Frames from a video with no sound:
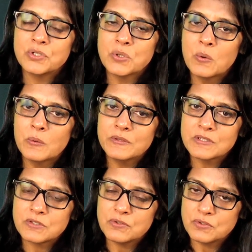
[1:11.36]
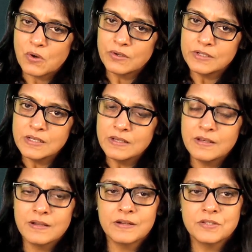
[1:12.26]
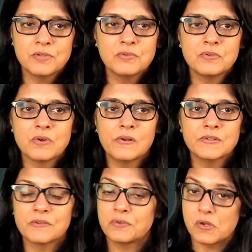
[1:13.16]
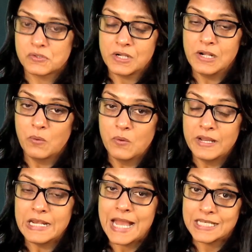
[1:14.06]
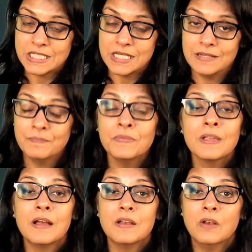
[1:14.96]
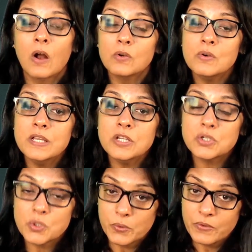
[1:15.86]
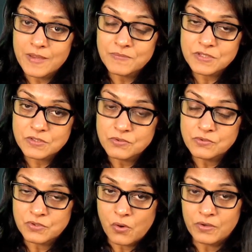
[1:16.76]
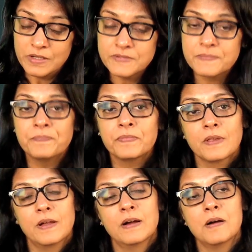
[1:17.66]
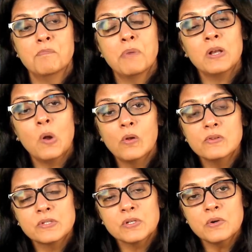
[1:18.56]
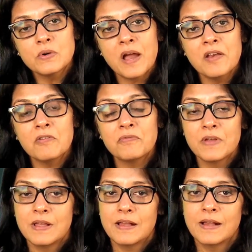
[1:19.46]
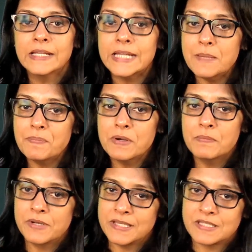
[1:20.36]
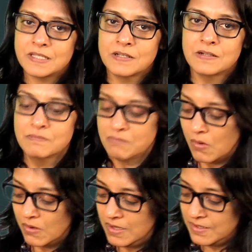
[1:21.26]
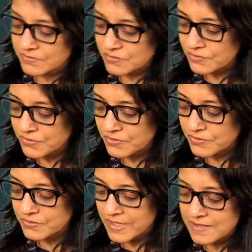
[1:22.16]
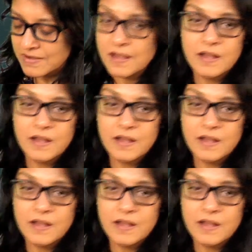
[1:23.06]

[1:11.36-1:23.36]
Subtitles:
show this tutorial, 2 tutorials of cross-cradle hold and latching, not only show them these 2 tutorials, but also kind of keep a breast model. So you can